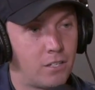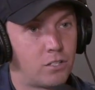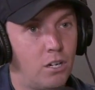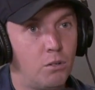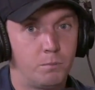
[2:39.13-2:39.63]

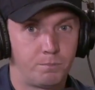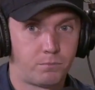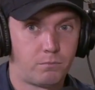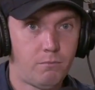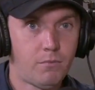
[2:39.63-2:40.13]
So
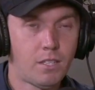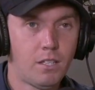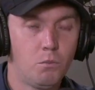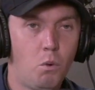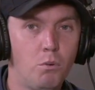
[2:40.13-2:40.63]

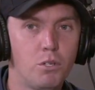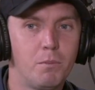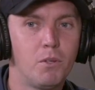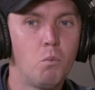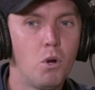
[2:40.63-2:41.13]
what used to
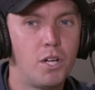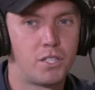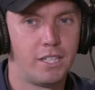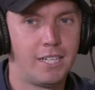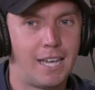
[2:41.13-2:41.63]
be the
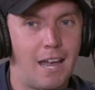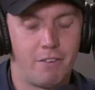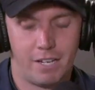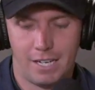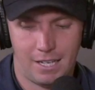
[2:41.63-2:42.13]
worst thing
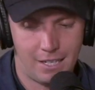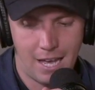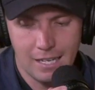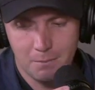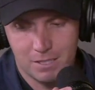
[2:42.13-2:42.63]
ever, and I
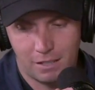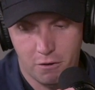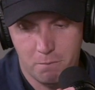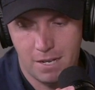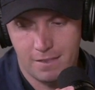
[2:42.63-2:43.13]
hate myself
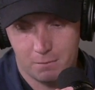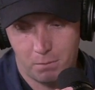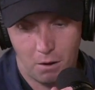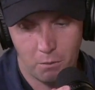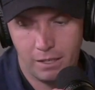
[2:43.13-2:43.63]
for admitting this,
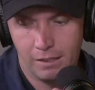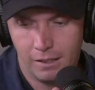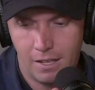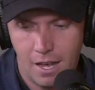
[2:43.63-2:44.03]
but I will,